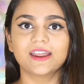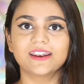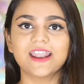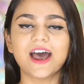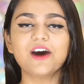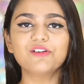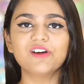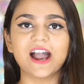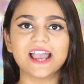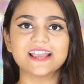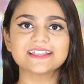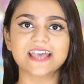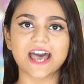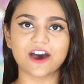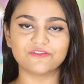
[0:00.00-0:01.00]
Now
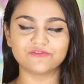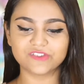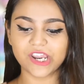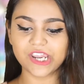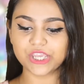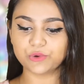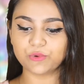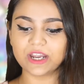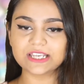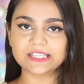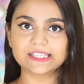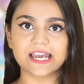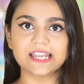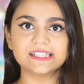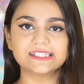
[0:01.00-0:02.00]
guys, after you are
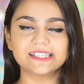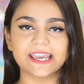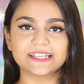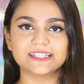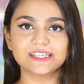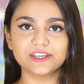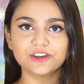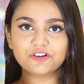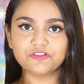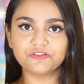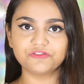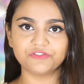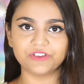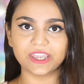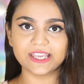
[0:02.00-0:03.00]
done setting your
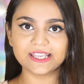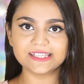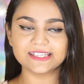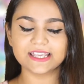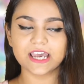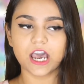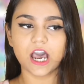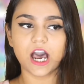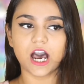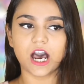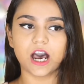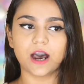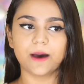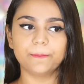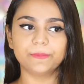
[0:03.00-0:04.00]
face,
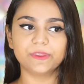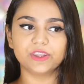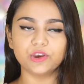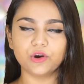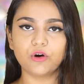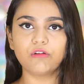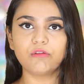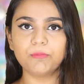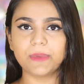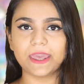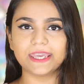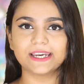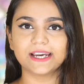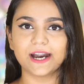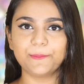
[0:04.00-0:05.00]
your
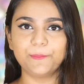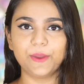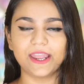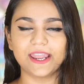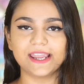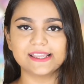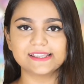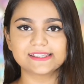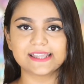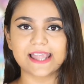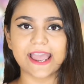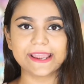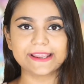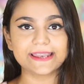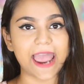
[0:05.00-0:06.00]
makeup is
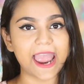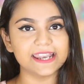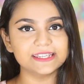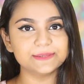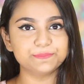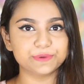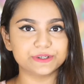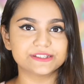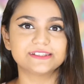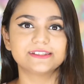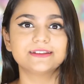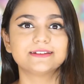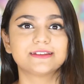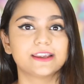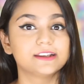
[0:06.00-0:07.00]
like 90%
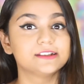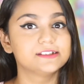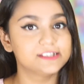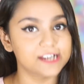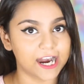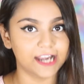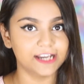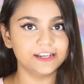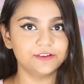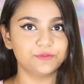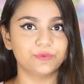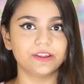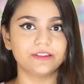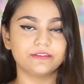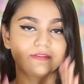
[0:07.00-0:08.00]
done
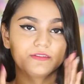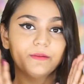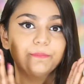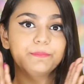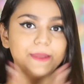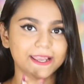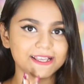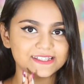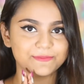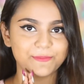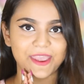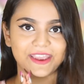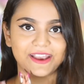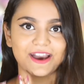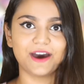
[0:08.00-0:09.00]
with the base
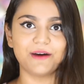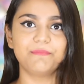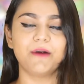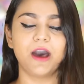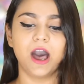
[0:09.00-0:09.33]
makeup.